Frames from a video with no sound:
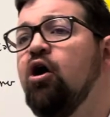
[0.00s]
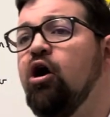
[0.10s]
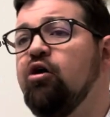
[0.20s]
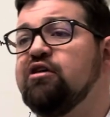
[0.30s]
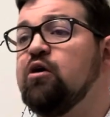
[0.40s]

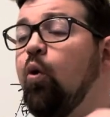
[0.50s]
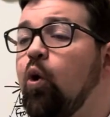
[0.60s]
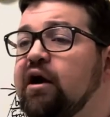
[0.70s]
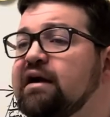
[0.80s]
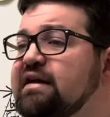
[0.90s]
are the
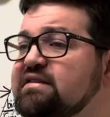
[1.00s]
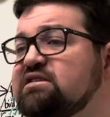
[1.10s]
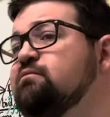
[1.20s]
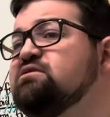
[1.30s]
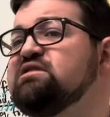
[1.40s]

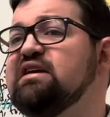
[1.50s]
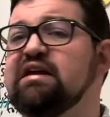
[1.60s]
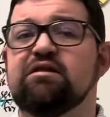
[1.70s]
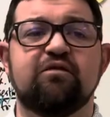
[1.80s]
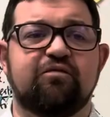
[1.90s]
organisms
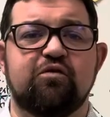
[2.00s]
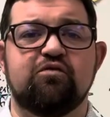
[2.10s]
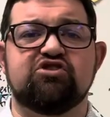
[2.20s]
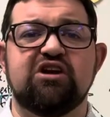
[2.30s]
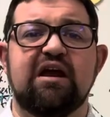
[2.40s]
in the food
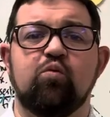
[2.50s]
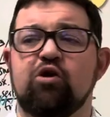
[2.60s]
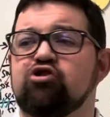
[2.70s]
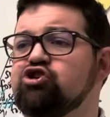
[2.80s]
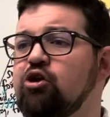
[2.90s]
chain
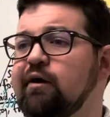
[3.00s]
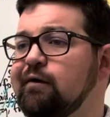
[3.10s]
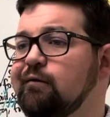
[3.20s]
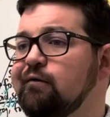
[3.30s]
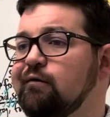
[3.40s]
we're showing.
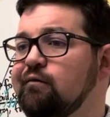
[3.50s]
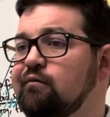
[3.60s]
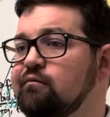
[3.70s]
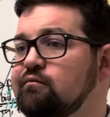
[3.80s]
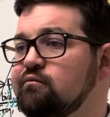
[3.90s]

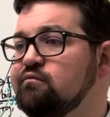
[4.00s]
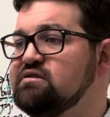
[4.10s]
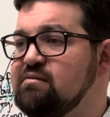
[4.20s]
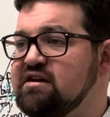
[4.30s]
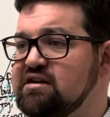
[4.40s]
Does
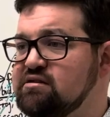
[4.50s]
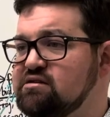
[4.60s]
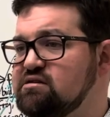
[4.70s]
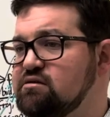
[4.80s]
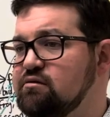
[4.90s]
that make sense?